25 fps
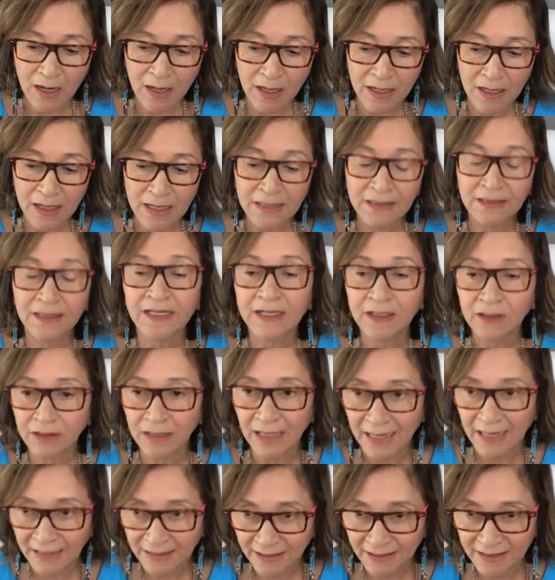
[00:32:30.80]
illegal
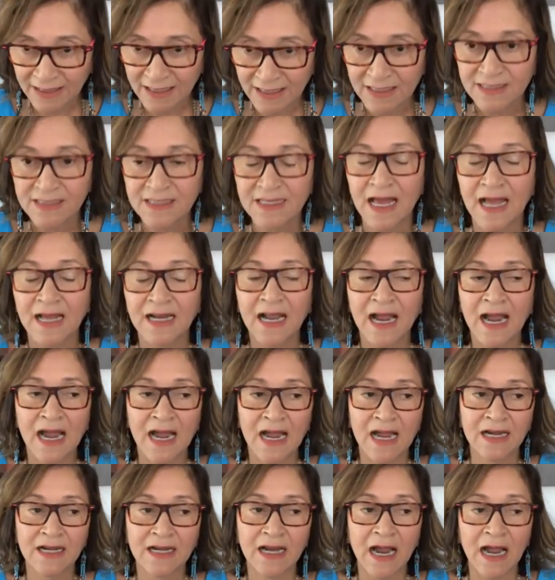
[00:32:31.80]
aliens that
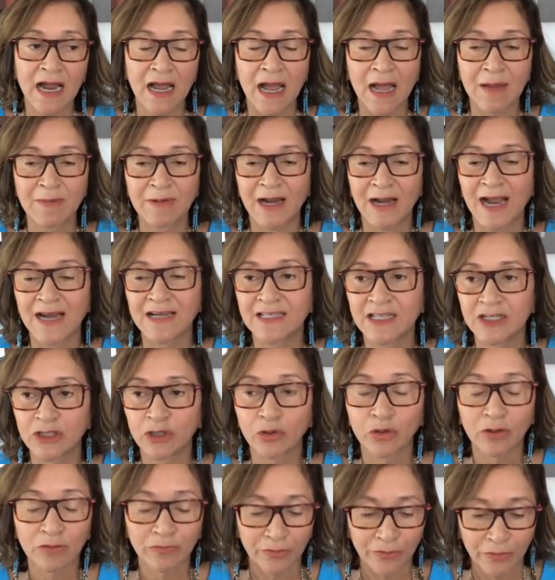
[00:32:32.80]
had, I mean, I didn't
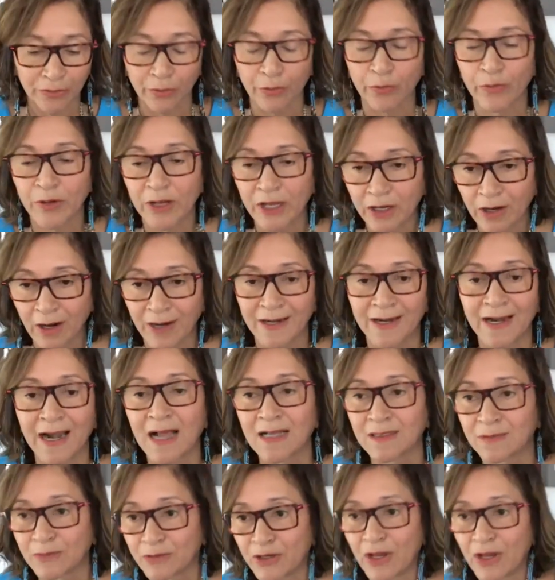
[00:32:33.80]
look for their green card and ask
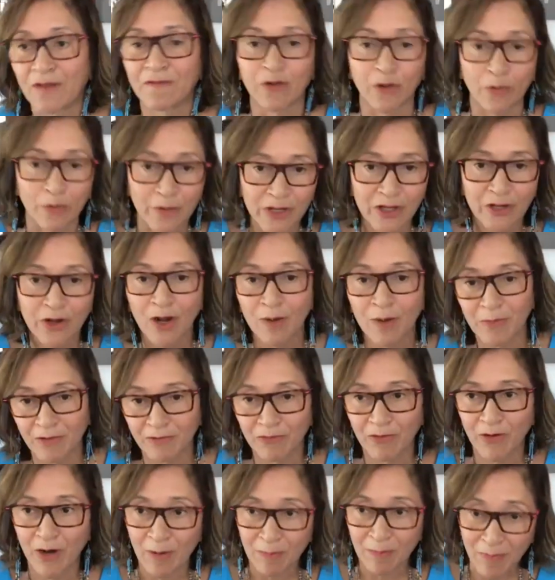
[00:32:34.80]
them, do you have a green card
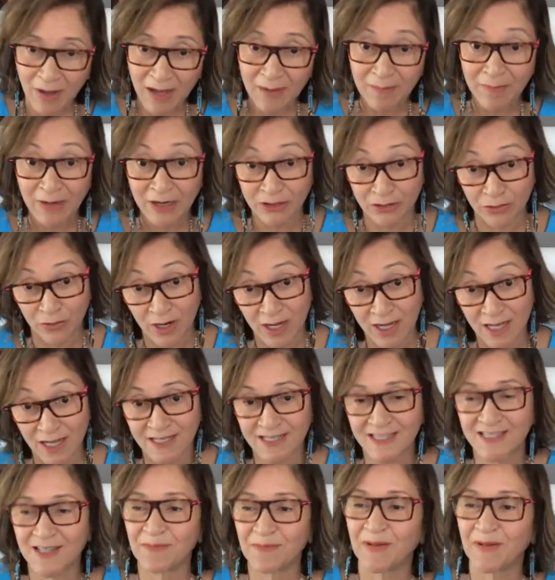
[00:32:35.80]
before I buy my drugs?